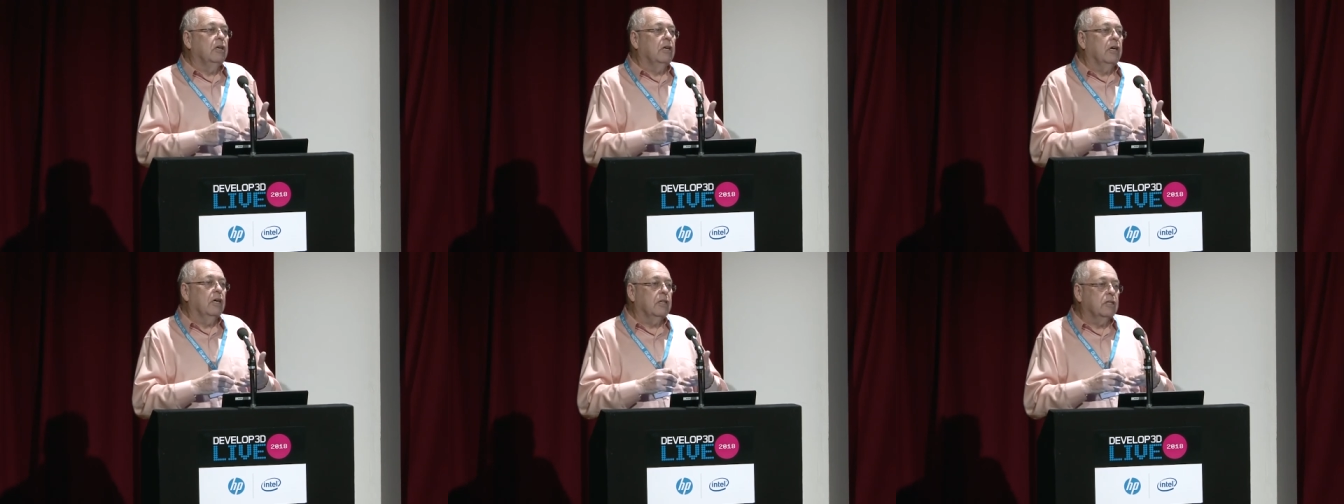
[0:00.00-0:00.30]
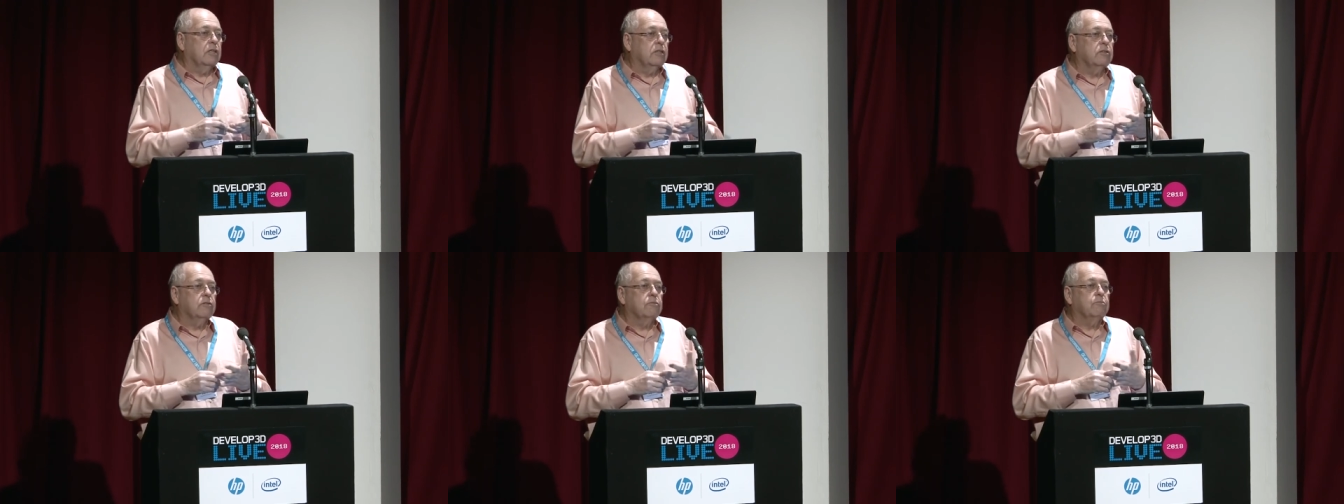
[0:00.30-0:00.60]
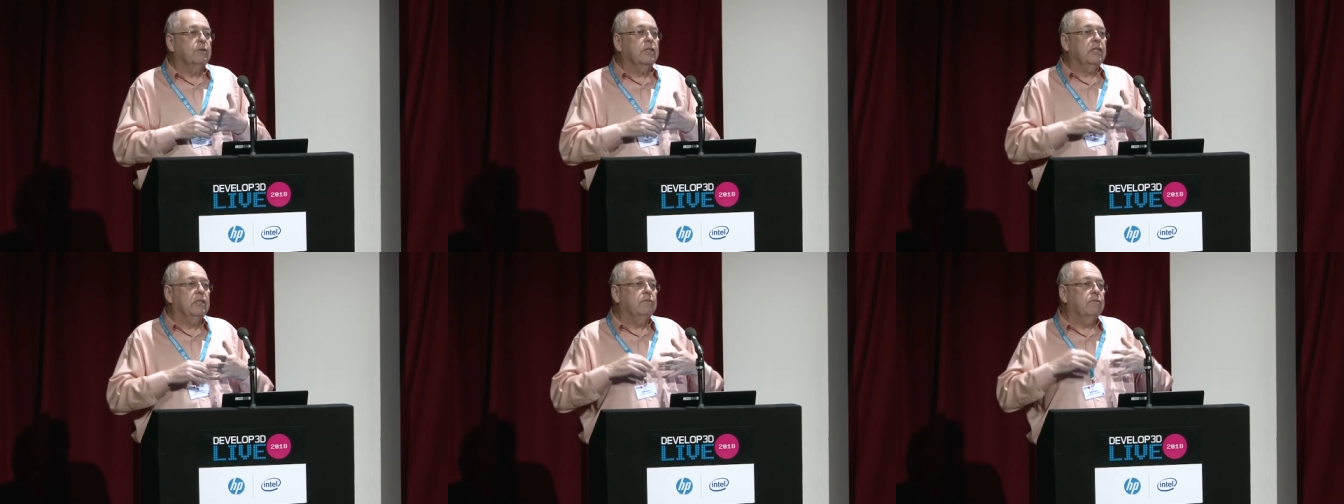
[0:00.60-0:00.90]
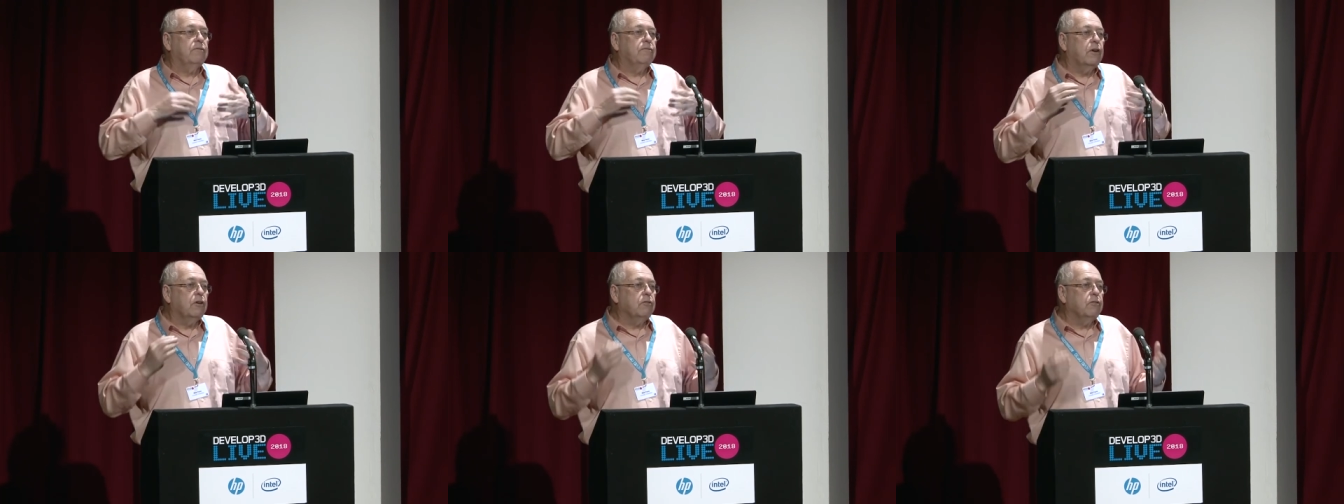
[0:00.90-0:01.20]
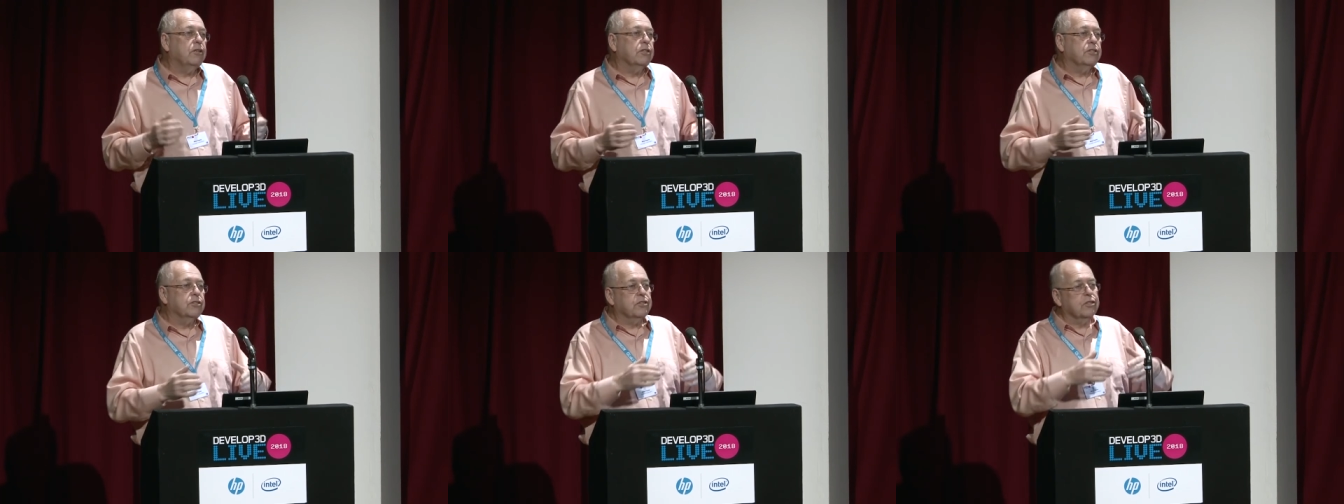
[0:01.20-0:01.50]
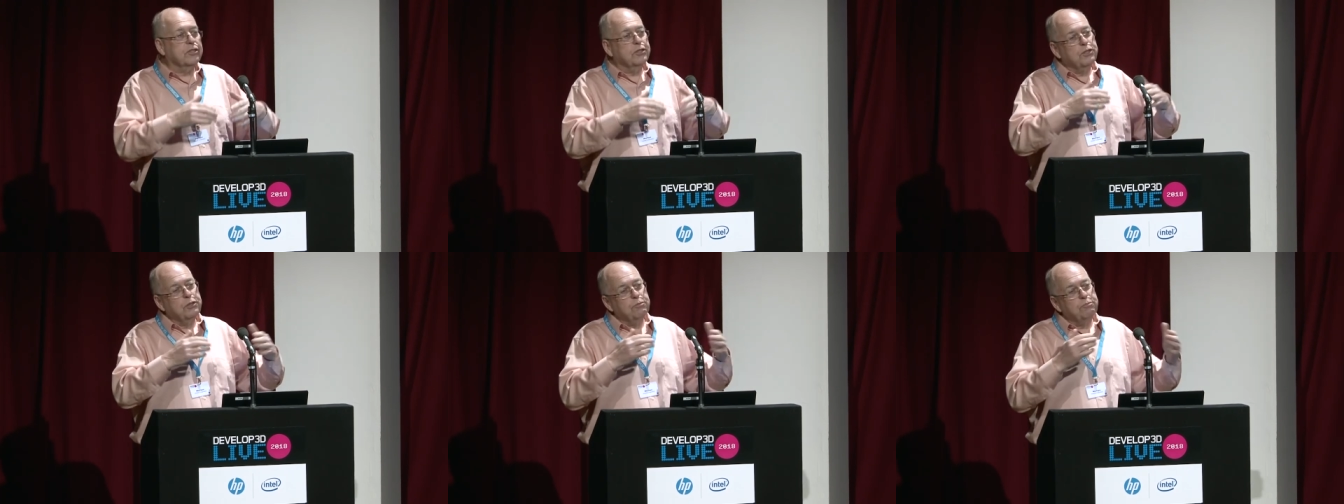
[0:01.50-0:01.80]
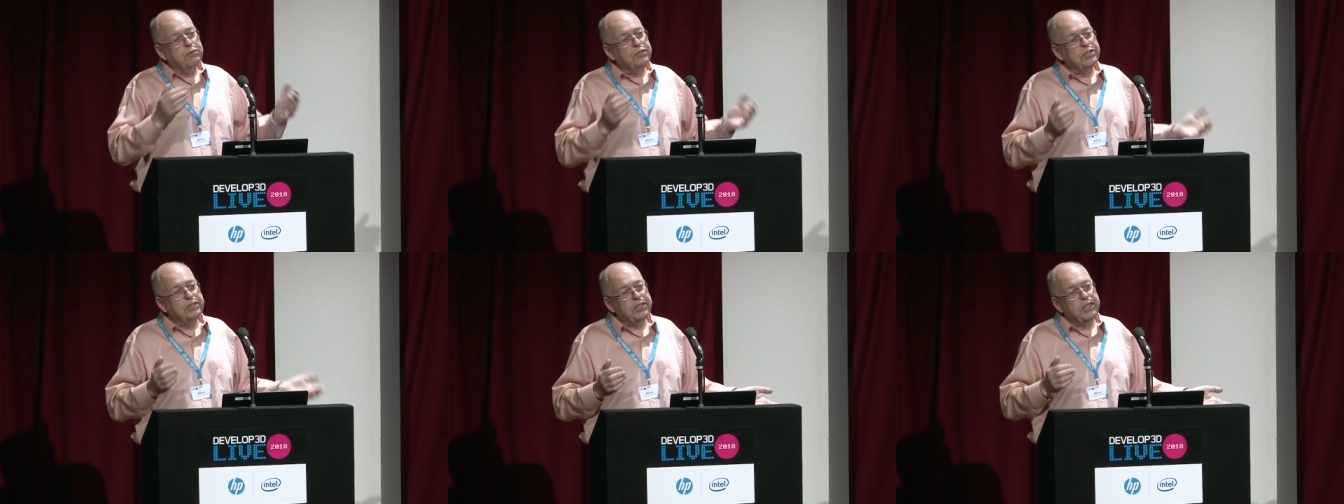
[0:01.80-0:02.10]
and we focus on the
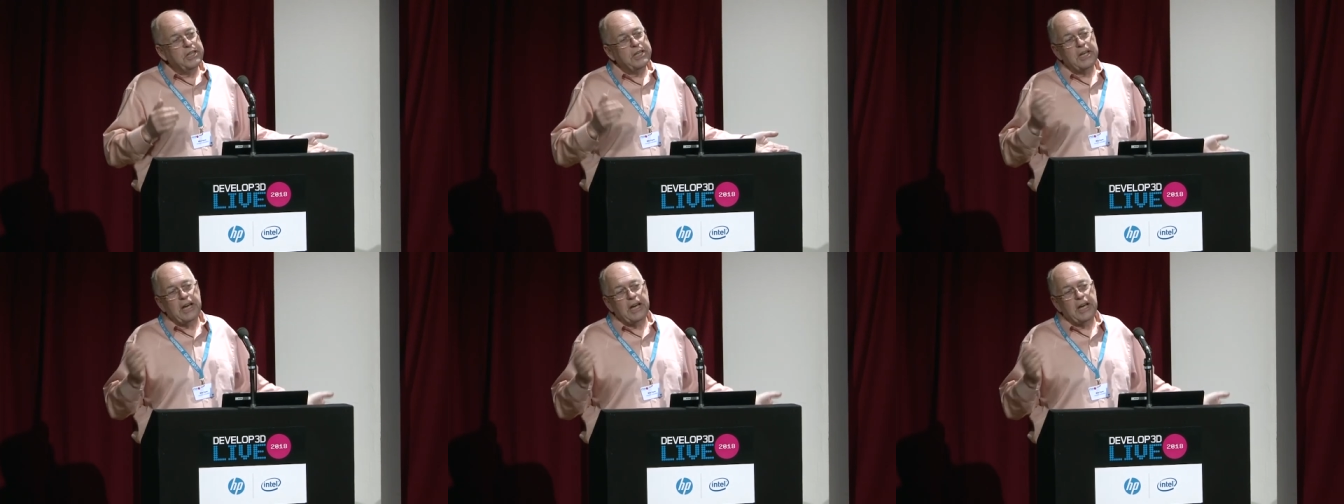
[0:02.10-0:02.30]
pretty